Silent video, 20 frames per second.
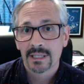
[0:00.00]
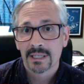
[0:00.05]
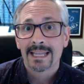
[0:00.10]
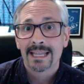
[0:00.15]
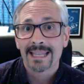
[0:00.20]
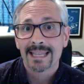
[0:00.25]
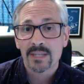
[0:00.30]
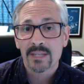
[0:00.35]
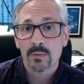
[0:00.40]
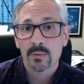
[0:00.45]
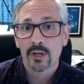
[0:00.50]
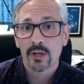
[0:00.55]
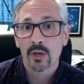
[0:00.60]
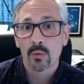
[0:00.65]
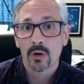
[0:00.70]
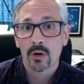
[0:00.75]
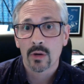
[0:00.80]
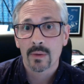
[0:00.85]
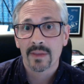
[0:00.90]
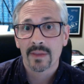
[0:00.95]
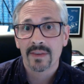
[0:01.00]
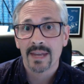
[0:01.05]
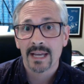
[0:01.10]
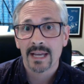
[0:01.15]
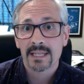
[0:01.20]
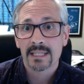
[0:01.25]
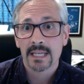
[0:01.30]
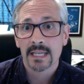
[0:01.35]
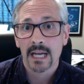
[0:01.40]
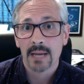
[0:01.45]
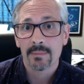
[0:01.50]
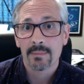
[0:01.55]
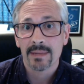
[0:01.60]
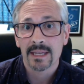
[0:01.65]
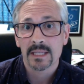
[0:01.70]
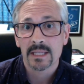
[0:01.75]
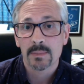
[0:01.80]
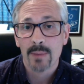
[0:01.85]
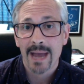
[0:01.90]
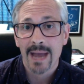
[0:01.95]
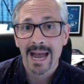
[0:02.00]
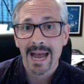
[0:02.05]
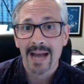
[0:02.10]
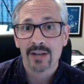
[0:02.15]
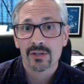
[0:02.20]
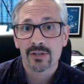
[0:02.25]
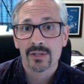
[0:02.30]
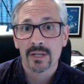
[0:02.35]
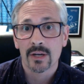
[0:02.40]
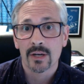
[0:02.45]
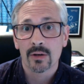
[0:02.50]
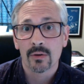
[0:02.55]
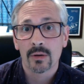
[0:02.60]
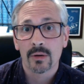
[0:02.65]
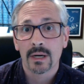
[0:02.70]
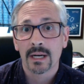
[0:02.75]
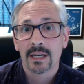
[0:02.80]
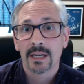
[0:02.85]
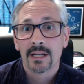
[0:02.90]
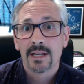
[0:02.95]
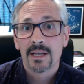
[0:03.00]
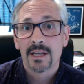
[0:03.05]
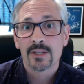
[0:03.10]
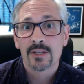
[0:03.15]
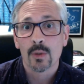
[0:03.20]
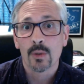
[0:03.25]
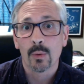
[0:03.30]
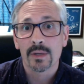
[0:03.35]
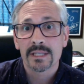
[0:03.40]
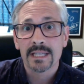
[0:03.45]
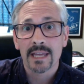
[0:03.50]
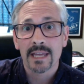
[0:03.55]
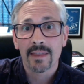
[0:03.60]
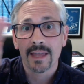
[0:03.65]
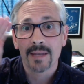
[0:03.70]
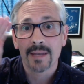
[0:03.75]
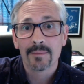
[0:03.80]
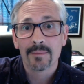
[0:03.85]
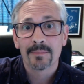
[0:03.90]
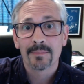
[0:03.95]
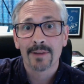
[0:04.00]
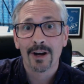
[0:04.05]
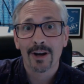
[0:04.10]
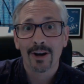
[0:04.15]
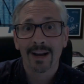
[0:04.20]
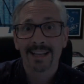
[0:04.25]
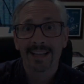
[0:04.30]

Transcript: That's what we're going to work with next time is patch. So we'll see you then. All right.